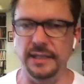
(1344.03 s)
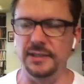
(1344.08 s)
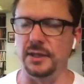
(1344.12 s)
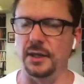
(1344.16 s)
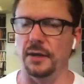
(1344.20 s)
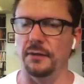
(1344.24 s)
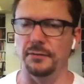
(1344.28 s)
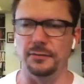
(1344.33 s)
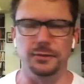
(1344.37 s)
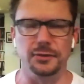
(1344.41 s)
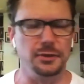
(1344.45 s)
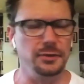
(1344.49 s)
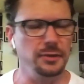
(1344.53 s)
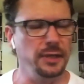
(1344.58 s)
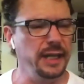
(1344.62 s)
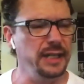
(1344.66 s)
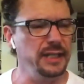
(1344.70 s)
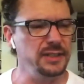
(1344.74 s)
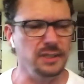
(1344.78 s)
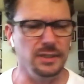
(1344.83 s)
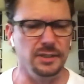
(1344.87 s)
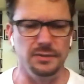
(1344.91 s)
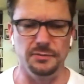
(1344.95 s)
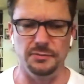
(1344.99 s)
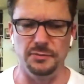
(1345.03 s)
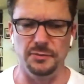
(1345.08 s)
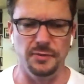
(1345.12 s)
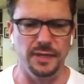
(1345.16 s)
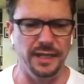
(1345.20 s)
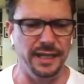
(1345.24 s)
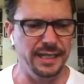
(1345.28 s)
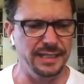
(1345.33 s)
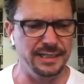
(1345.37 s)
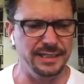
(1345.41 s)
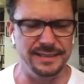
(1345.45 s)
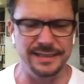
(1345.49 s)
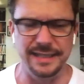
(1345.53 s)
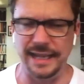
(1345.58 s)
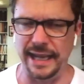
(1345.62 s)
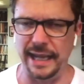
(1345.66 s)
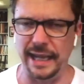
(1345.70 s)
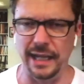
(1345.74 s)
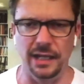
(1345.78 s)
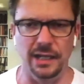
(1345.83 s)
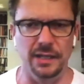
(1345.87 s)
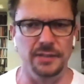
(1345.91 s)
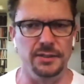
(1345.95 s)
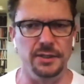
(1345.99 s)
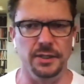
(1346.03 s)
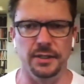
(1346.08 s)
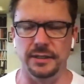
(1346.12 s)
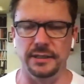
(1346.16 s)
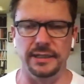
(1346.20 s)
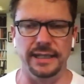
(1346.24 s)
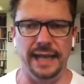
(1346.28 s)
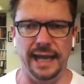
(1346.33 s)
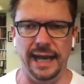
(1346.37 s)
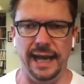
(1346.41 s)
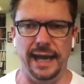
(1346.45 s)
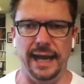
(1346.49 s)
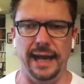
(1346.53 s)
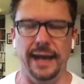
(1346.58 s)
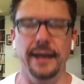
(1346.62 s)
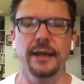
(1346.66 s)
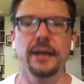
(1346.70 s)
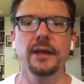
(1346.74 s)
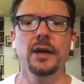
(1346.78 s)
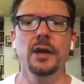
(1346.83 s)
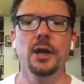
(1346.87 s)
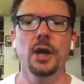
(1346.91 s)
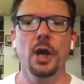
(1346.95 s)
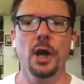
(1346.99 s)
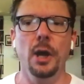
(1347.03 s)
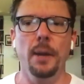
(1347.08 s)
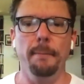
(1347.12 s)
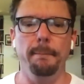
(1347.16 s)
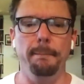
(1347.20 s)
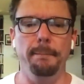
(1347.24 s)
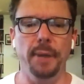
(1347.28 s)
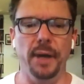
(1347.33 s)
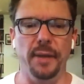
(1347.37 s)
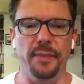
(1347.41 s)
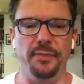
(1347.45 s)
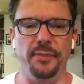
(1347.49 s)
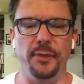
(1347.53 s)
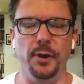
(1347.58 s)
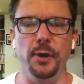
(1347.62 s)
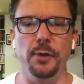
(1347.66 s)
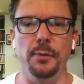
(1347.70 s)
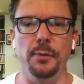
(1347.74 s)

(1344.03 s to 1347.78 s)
an intelligent guy, but they're